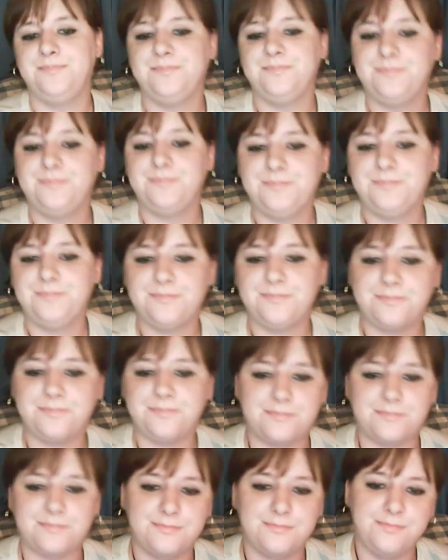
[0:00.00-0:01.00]

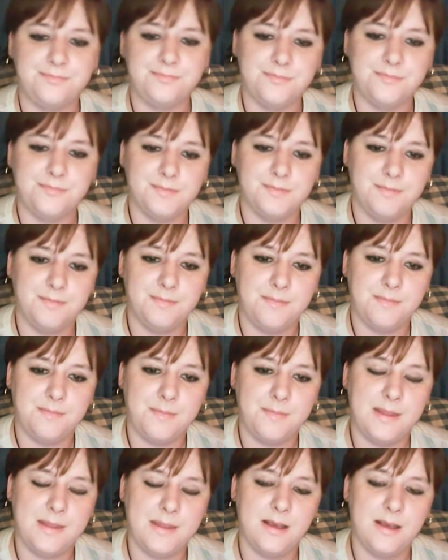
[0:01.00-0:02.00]

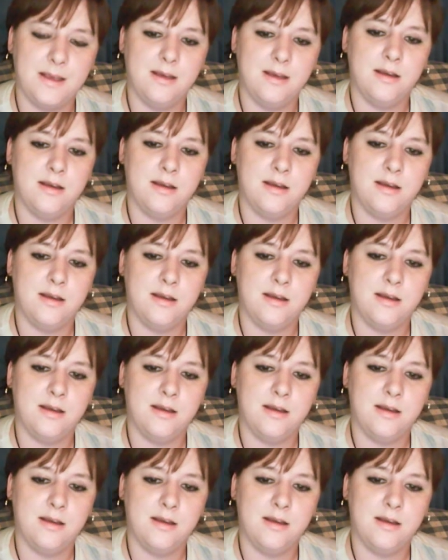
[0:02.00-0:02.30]
[no speech]